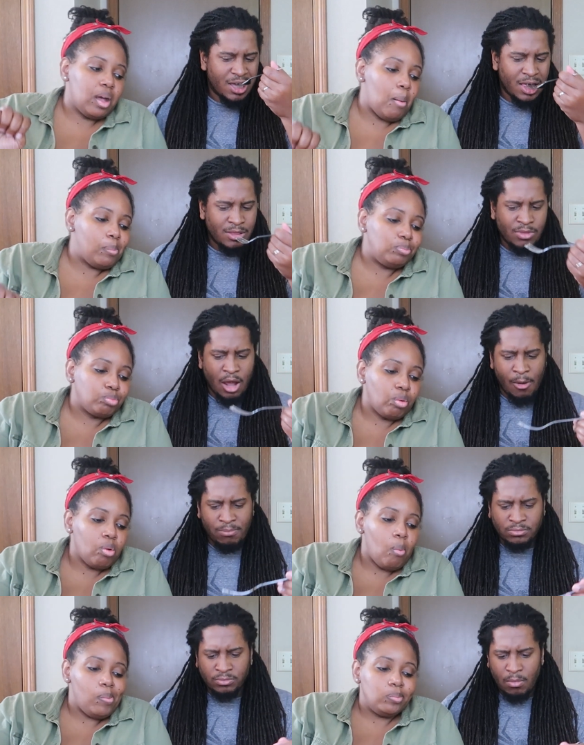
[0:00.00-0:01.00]
Speaker 1: that.
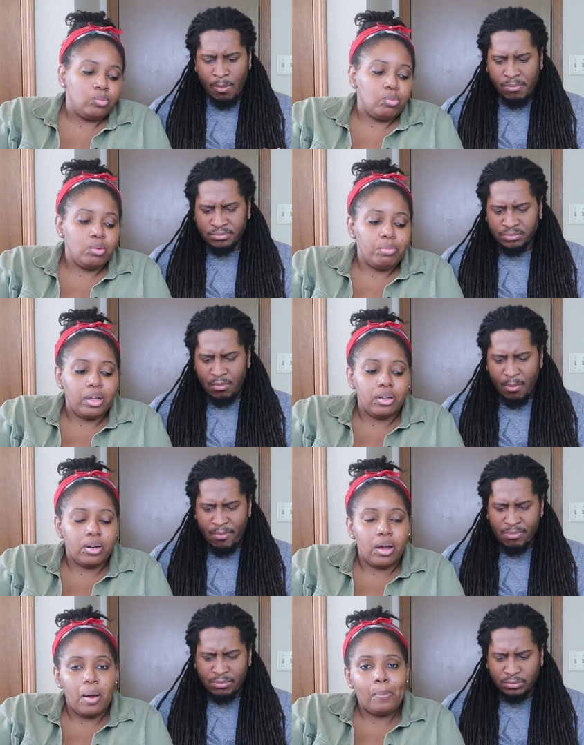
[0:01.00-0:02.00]
Wouldn't buy that
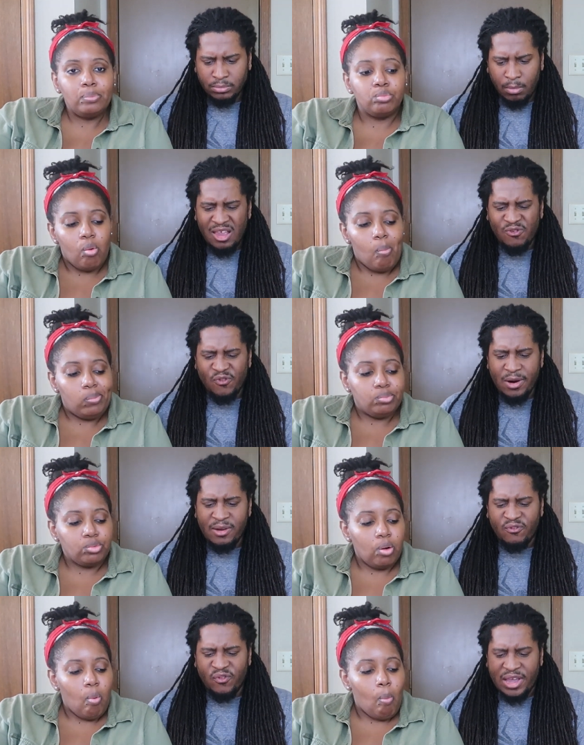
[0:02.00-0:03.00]
again.
Speaker 2: It's
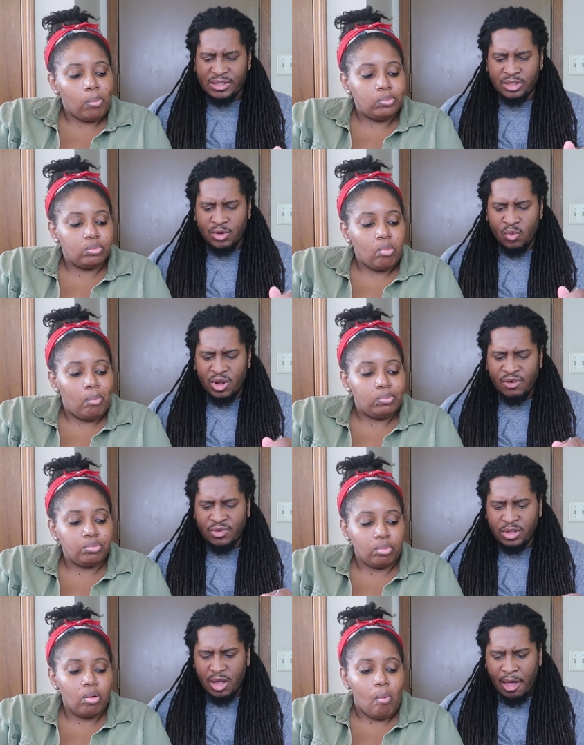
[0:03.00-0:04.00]
very faint.
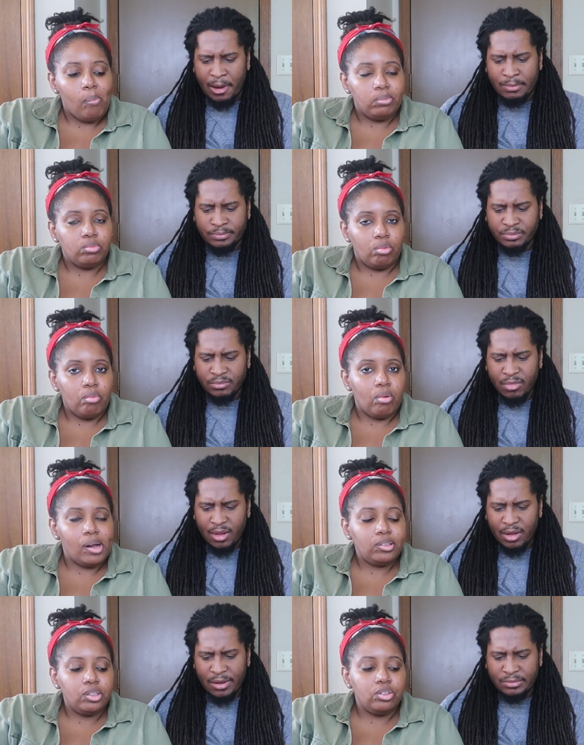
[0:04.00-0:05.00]
Whatever the
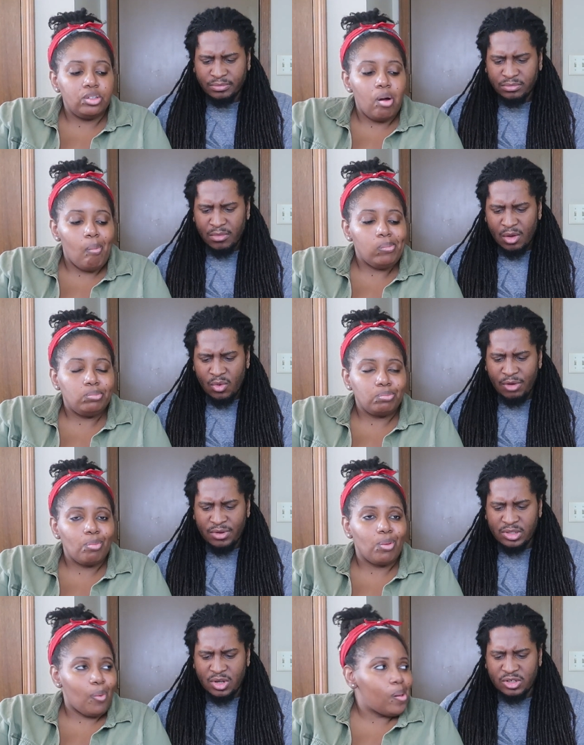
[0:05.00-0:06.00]
Speaker 1: I taste it.
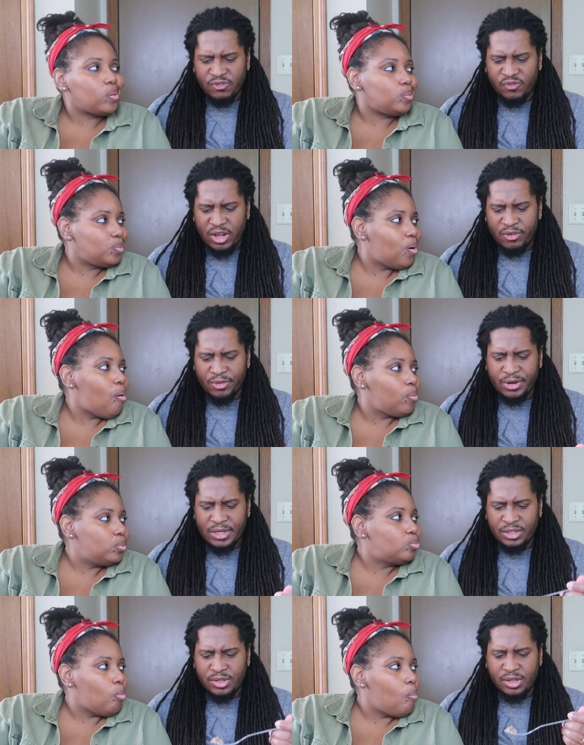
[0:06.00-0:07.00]
Speaker 2: Whatever the sausage flavor
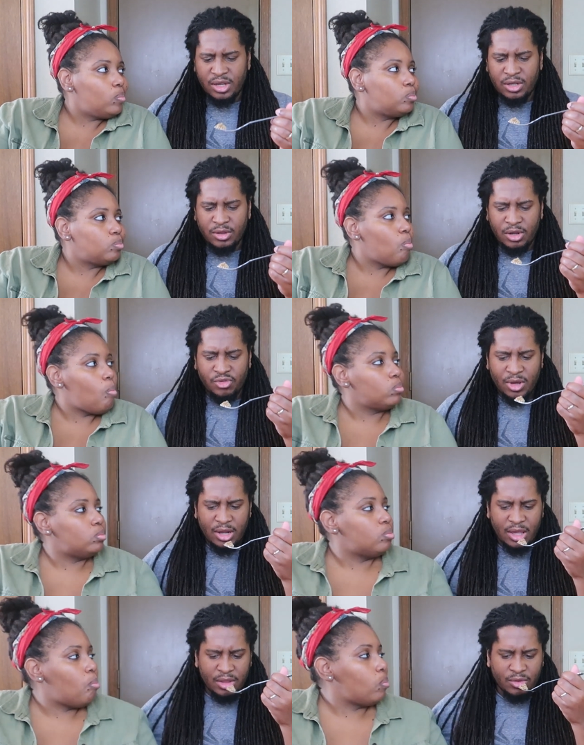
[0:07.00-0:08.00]
is that they're
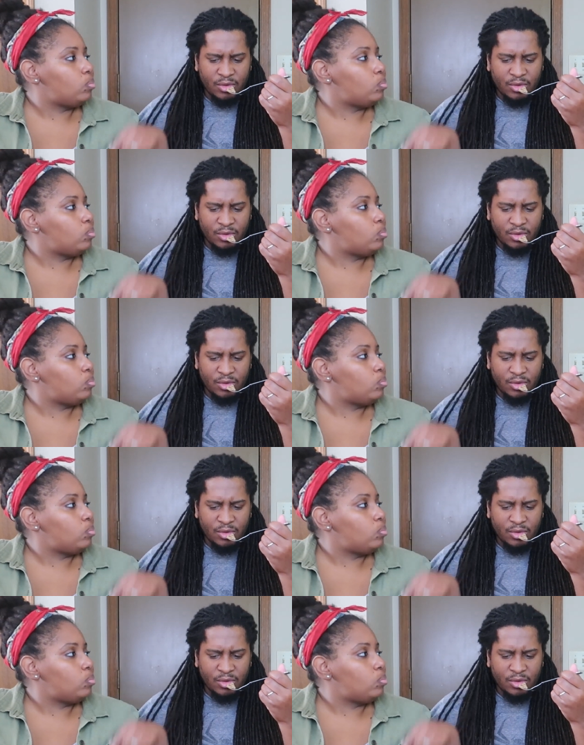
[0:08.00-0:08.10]
trying to get